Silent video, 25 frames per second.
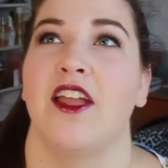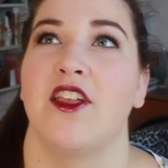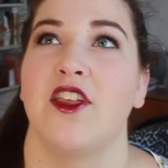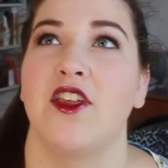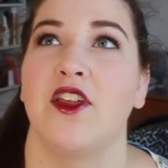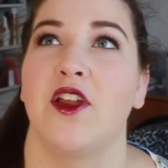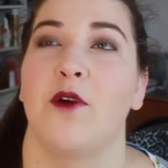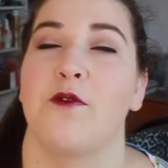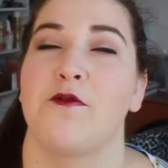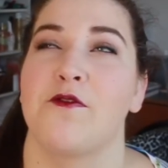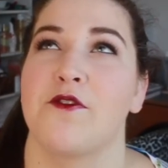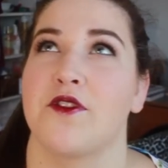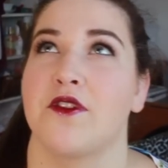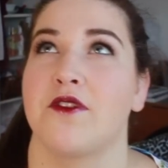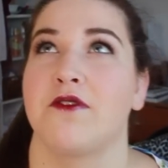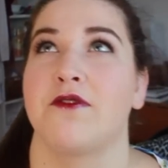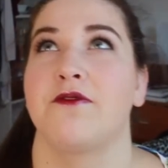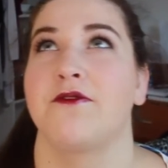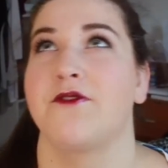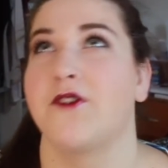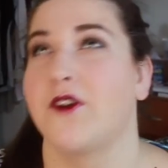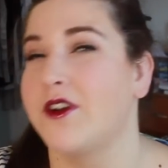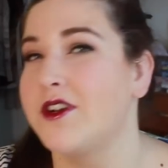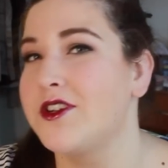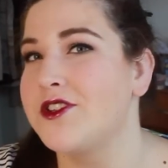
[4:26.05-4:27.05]
And you know, for the
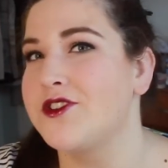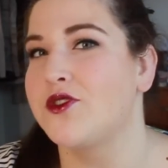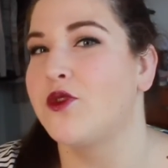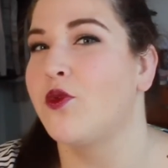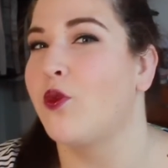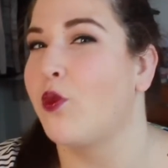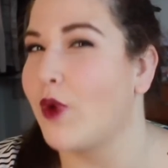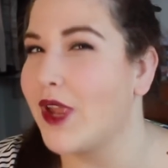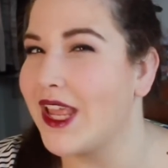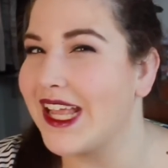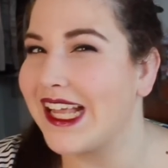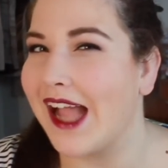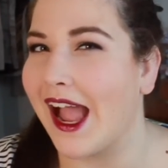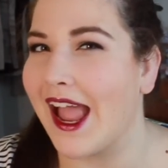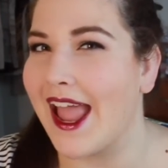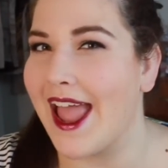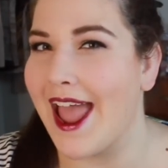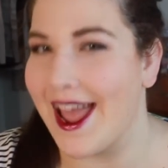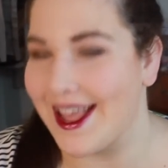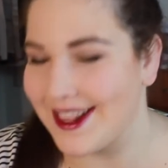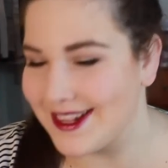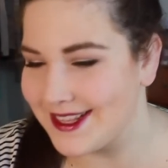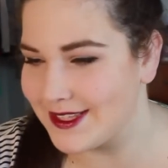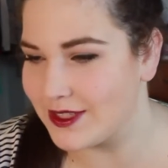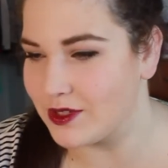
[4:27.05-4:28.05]
first week I
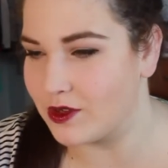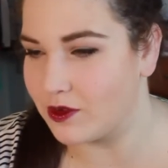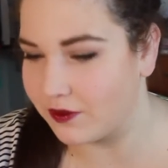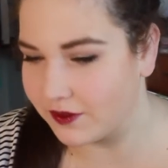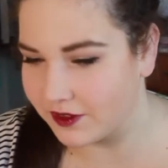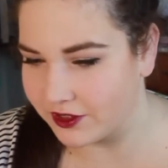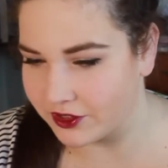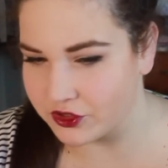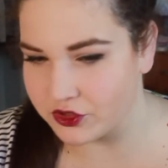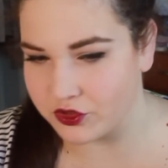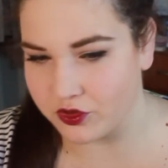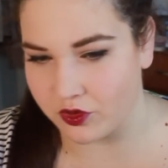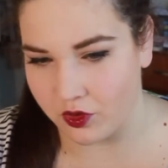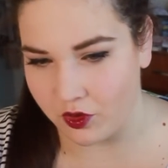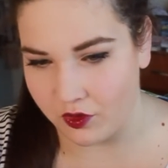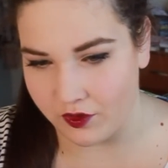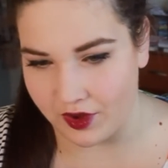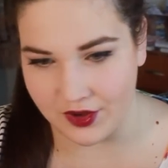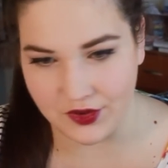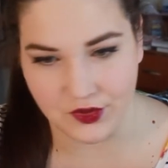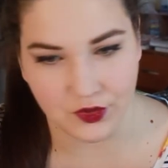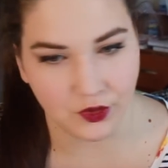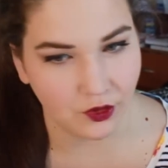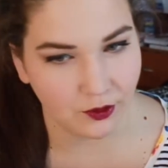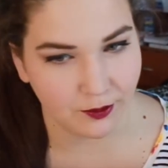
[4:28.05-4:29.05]
had self-control and
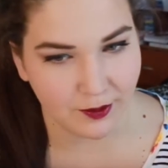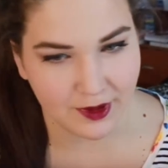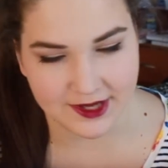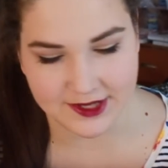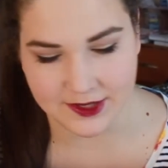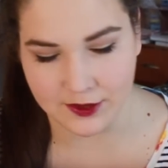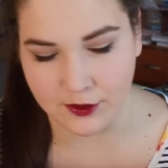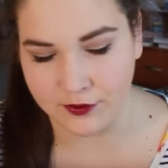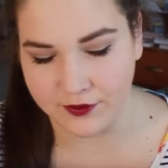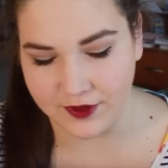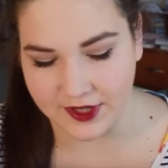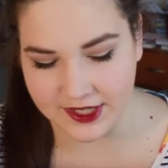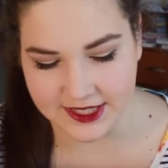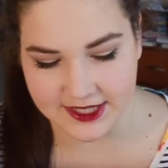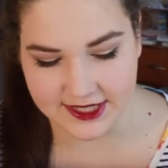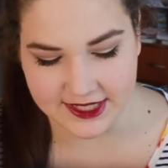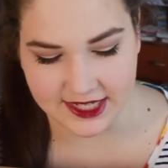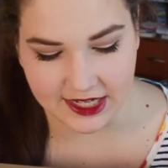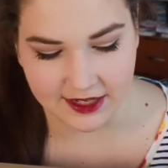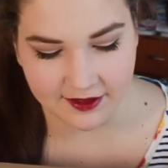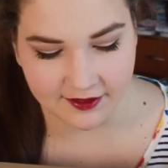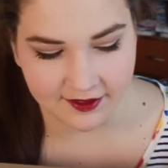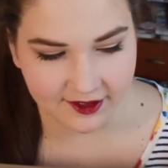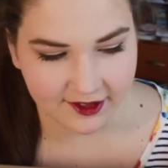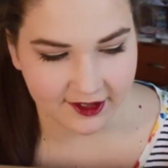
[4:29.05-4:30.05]
I told myself I'd
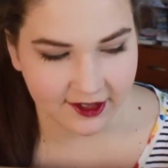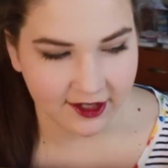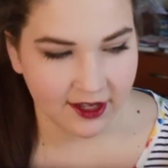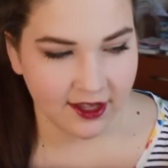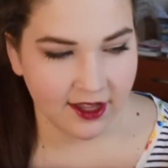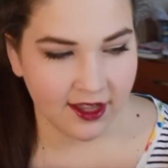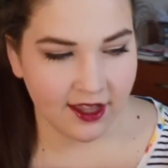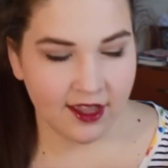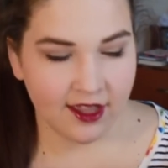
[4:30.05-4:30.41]
save it.